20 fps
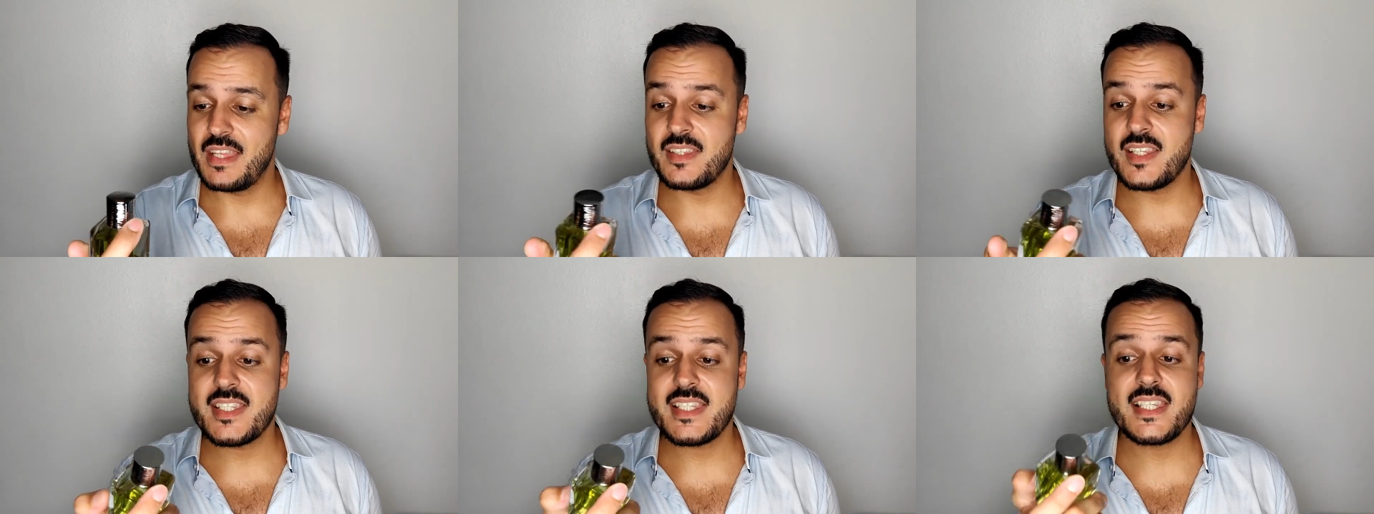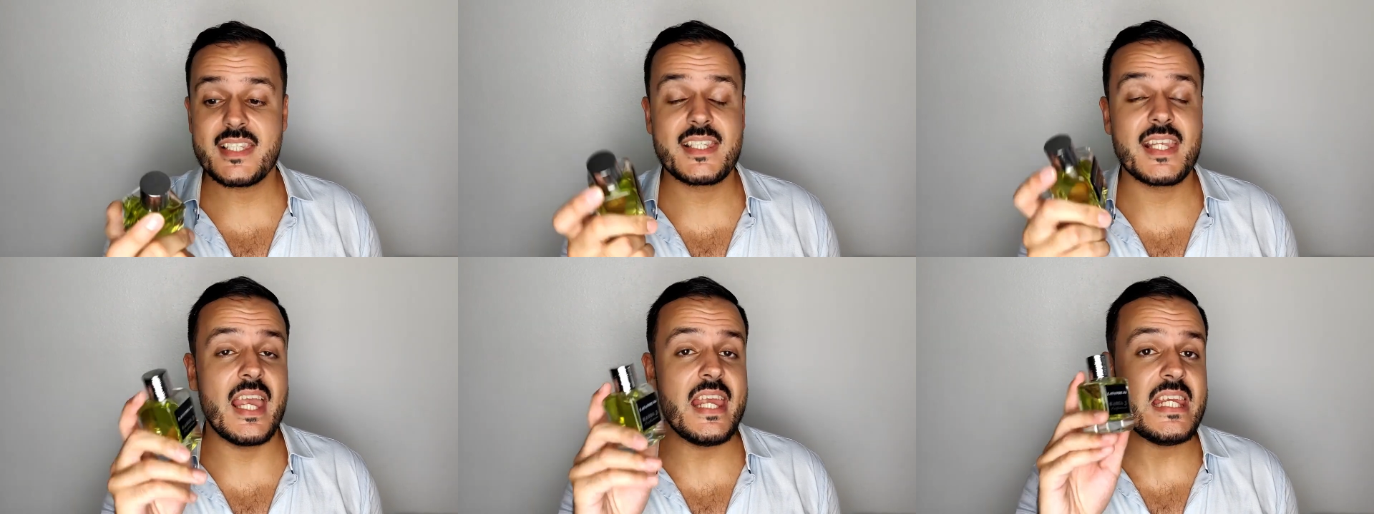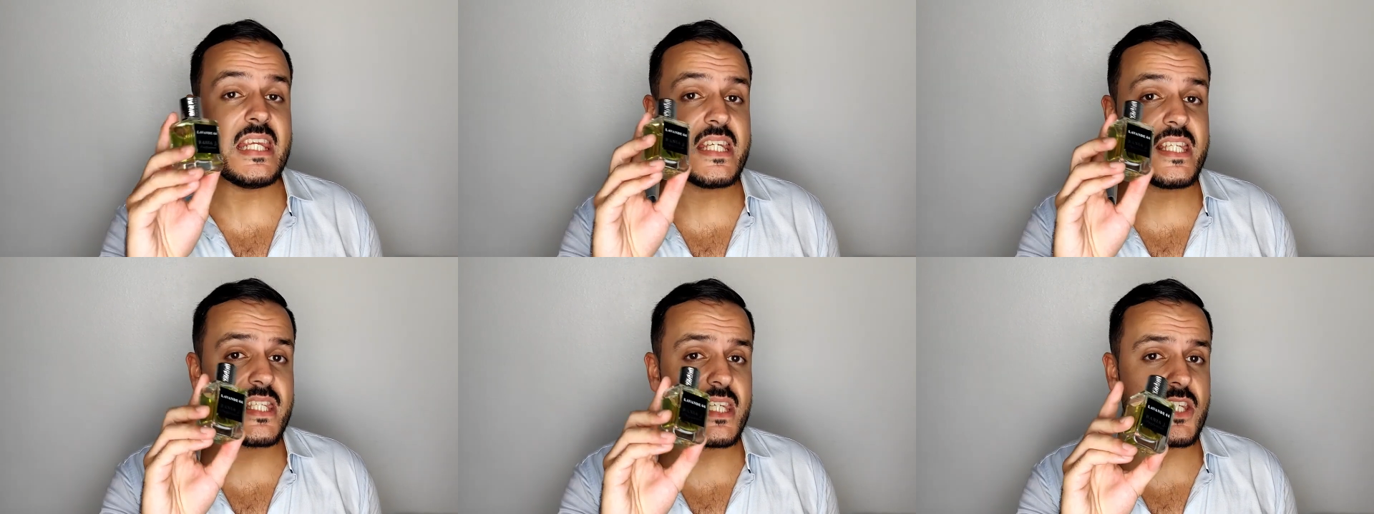this is the
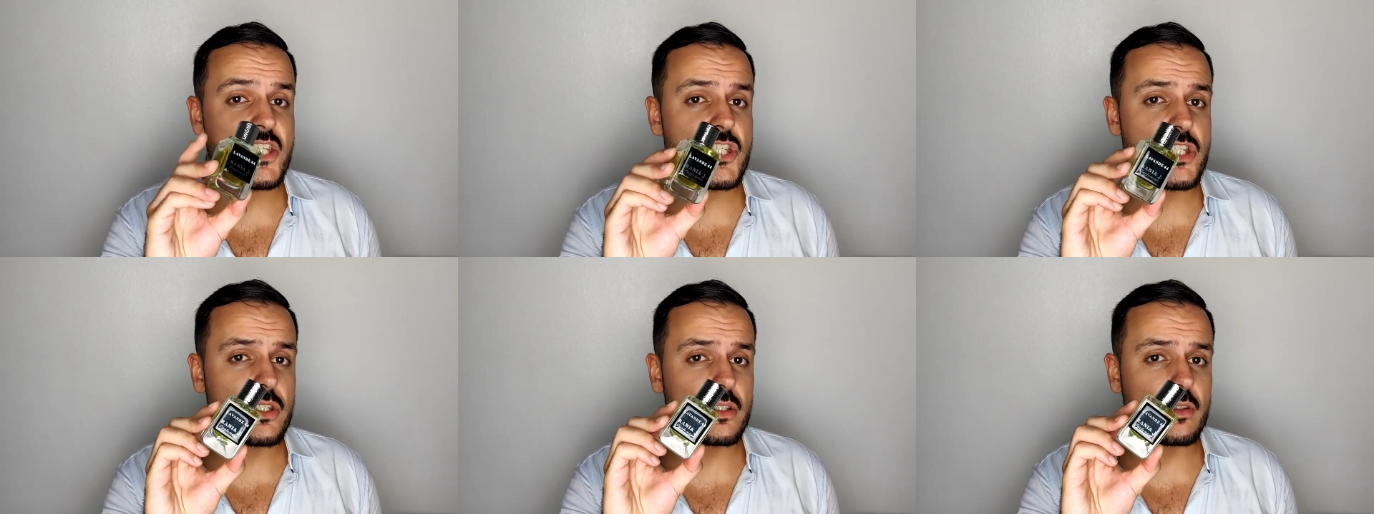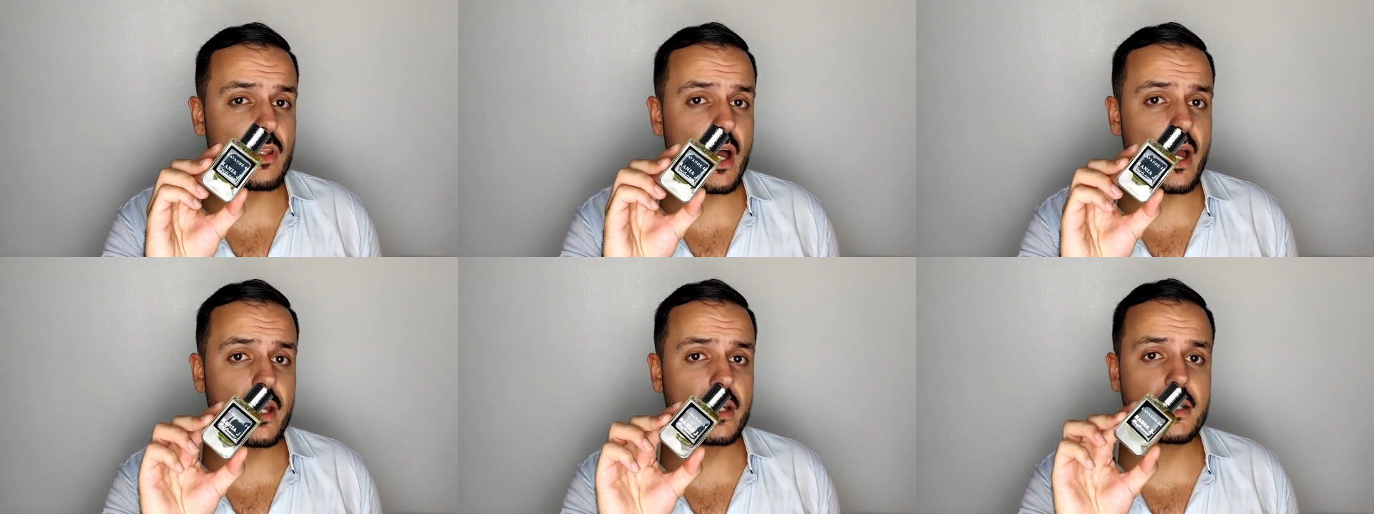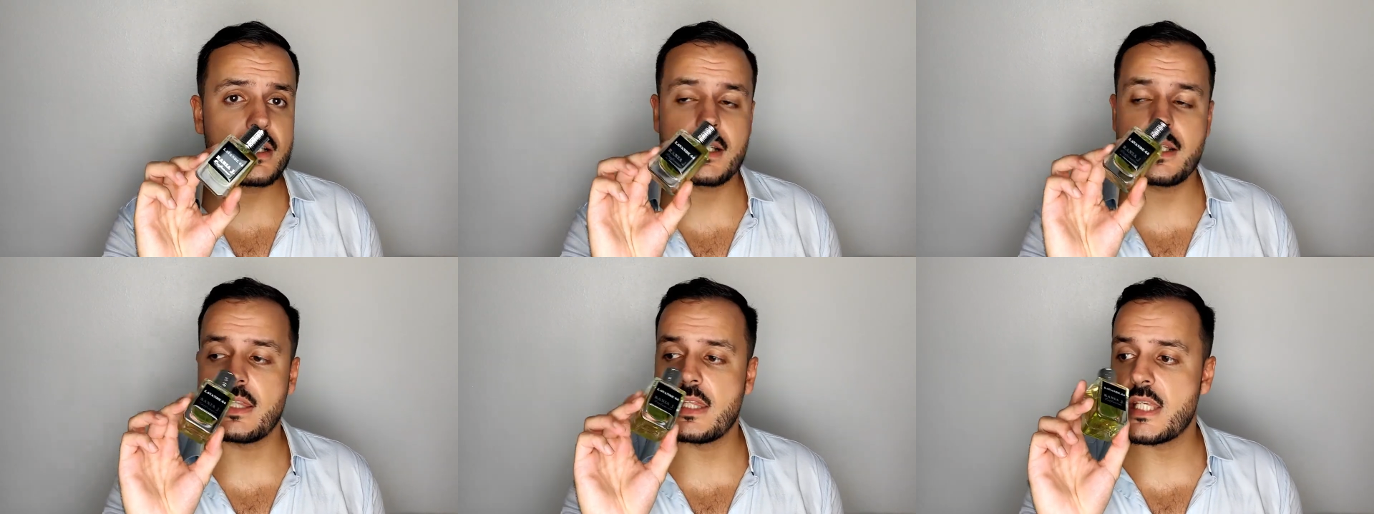easiest to like.